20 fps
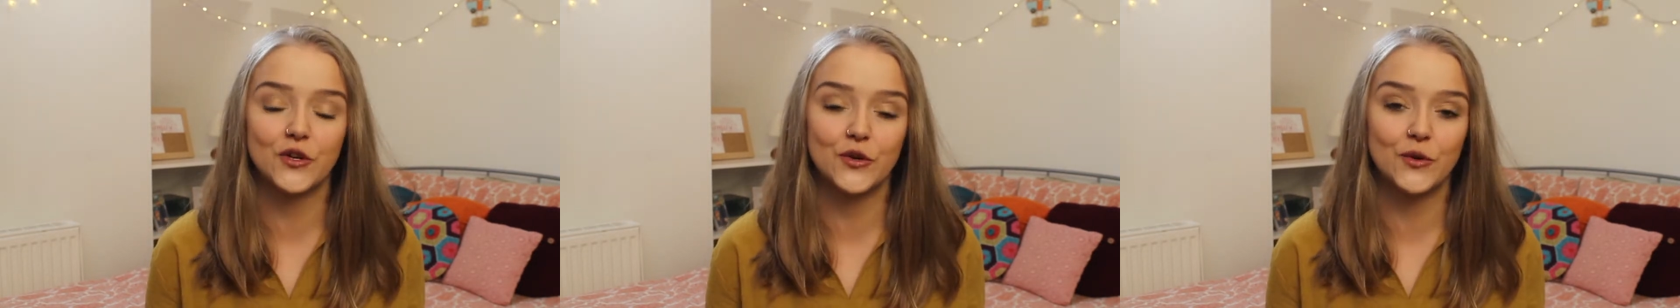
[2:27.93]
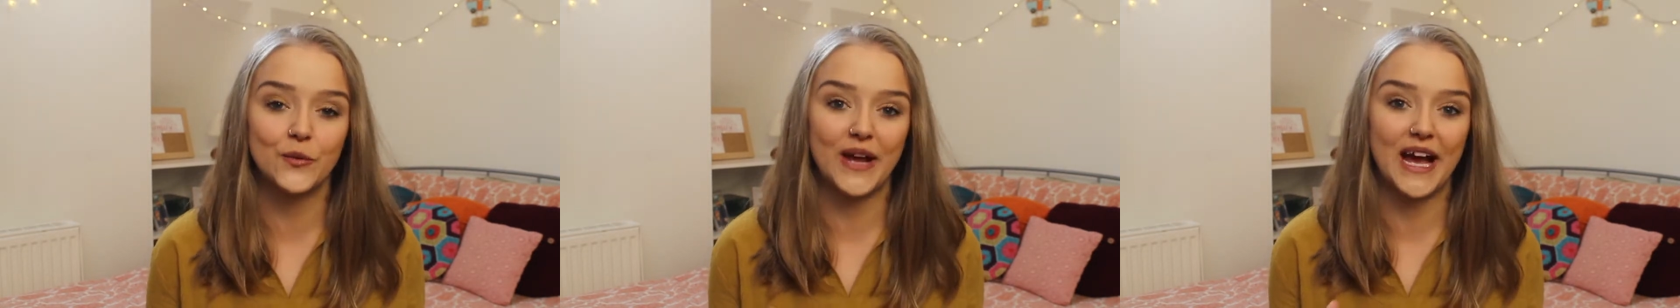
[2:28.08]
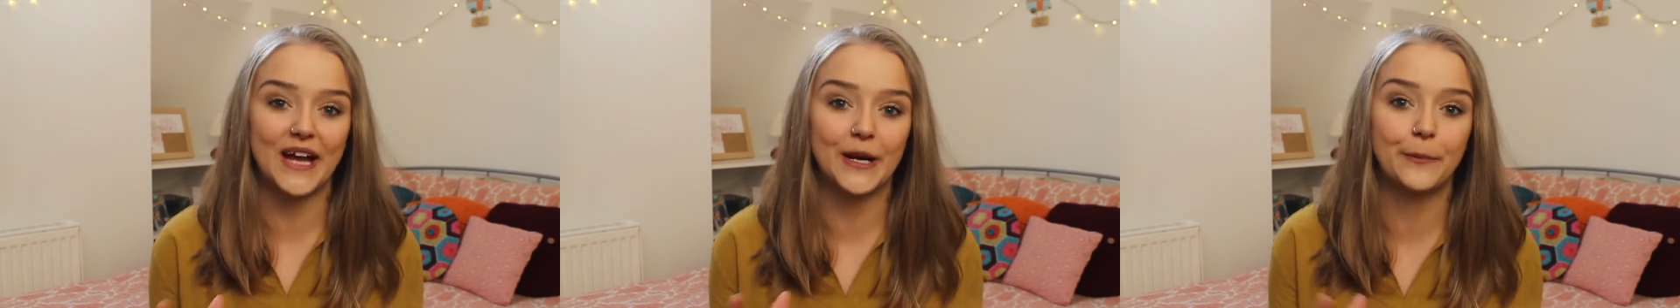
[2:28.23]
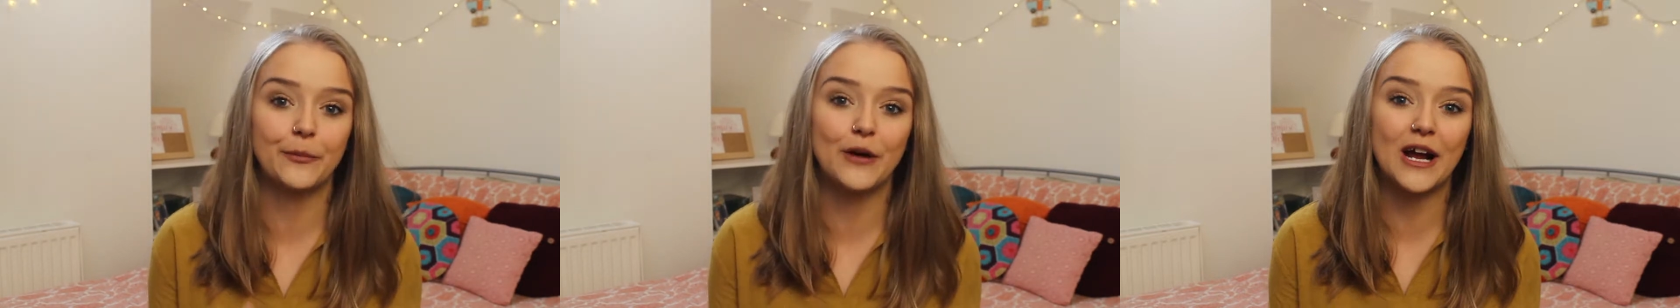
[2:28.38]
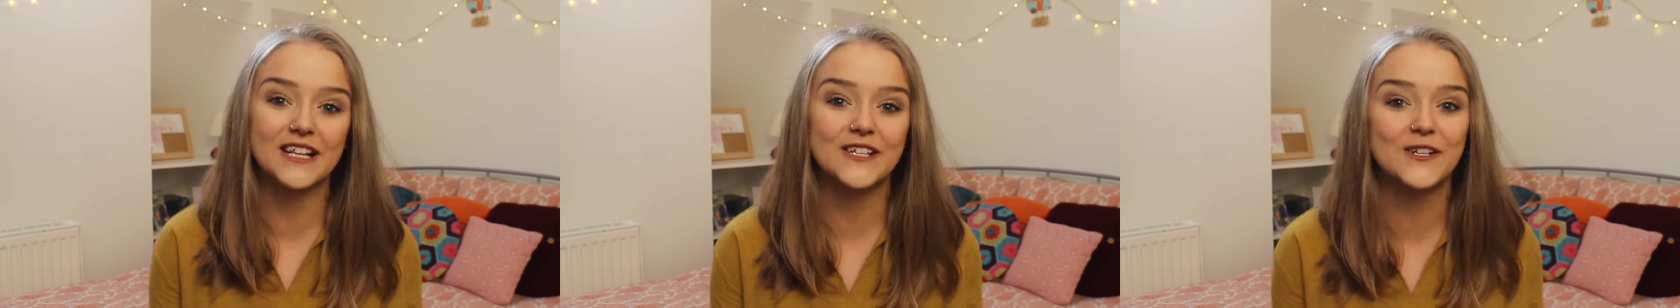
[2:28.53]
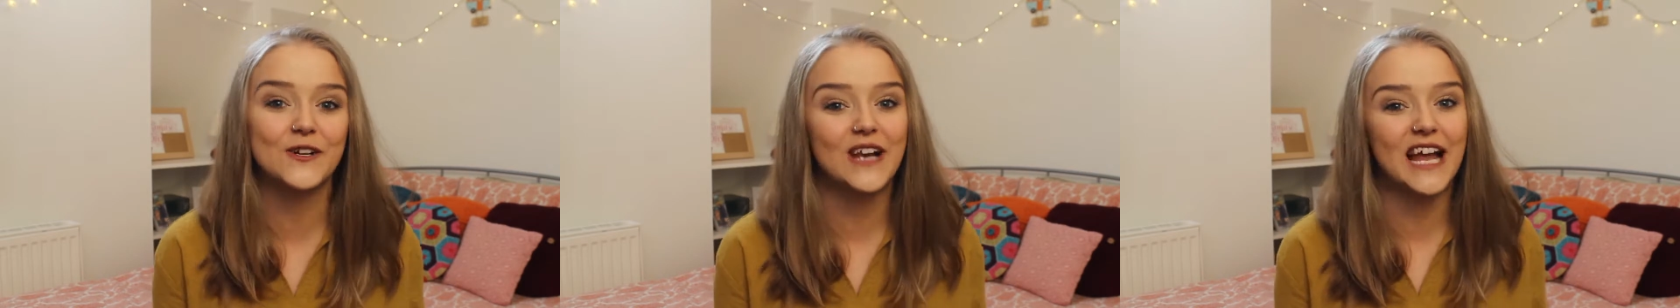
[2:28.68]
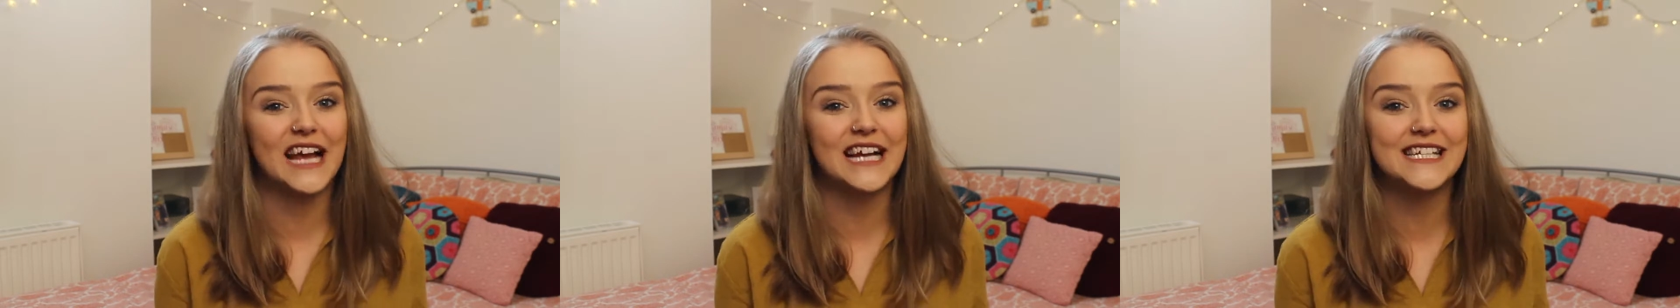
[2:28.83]
knew we had a
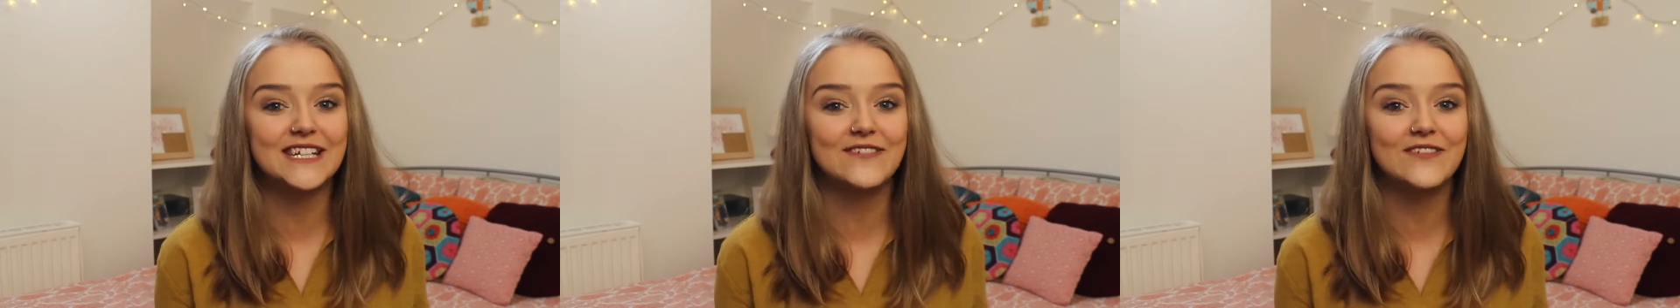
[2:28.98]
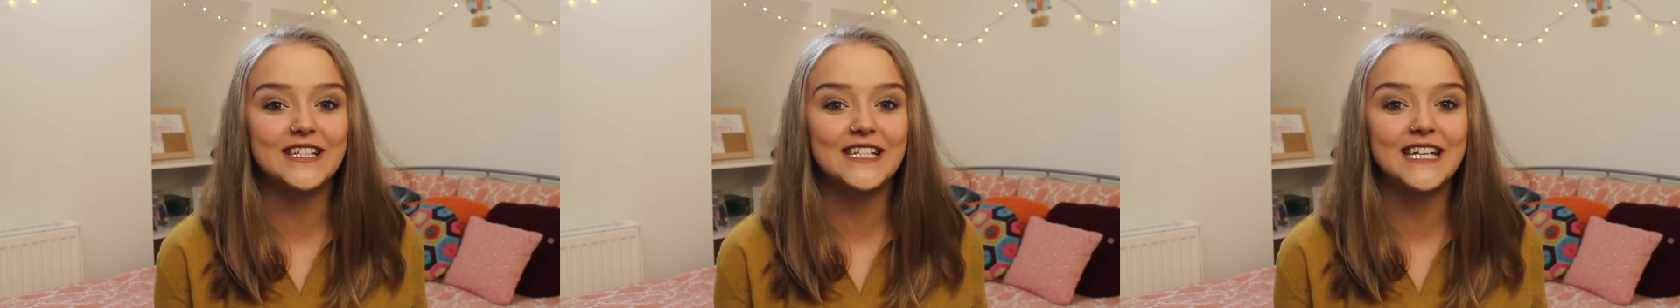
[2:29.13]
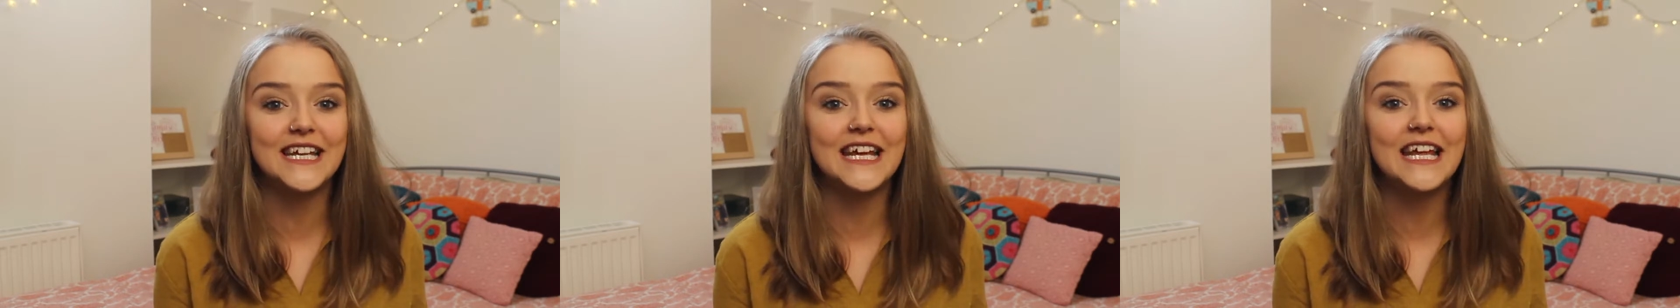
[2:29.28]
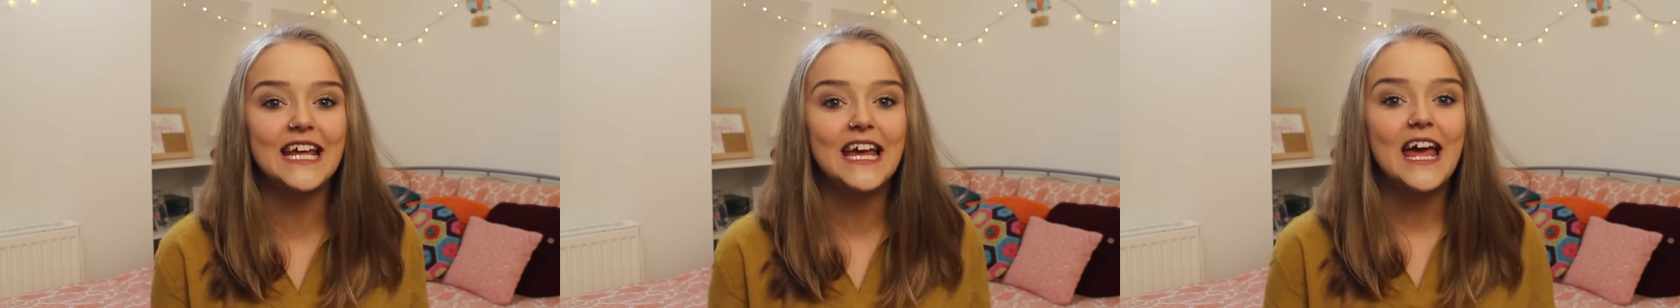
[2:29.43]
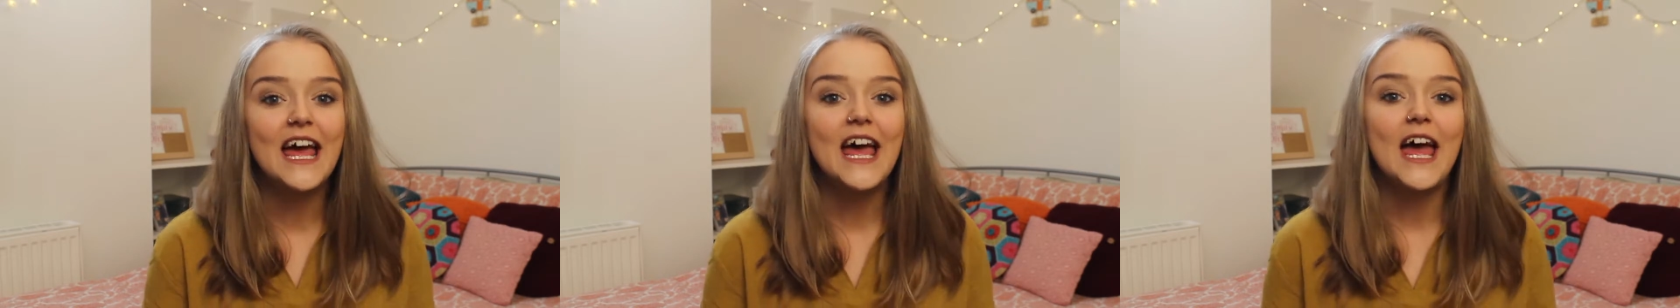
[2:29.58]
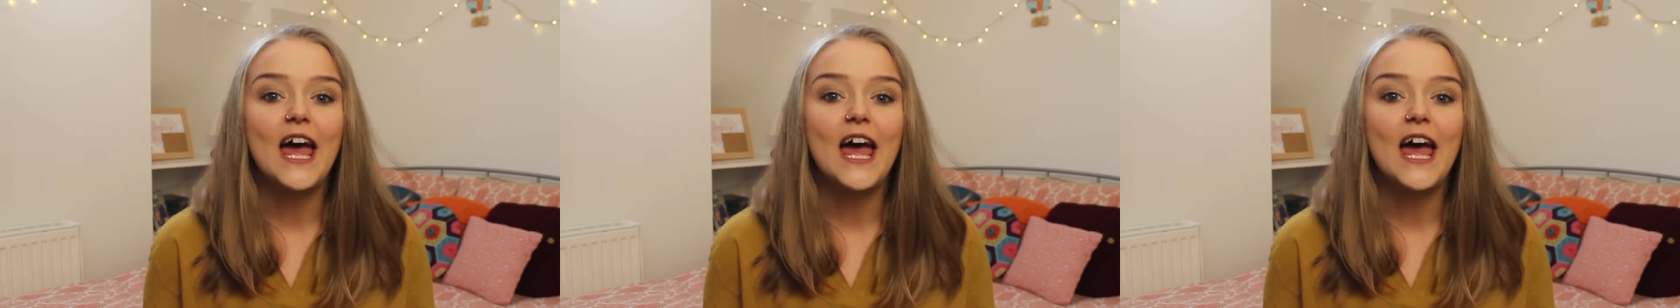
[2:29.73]
practical activity.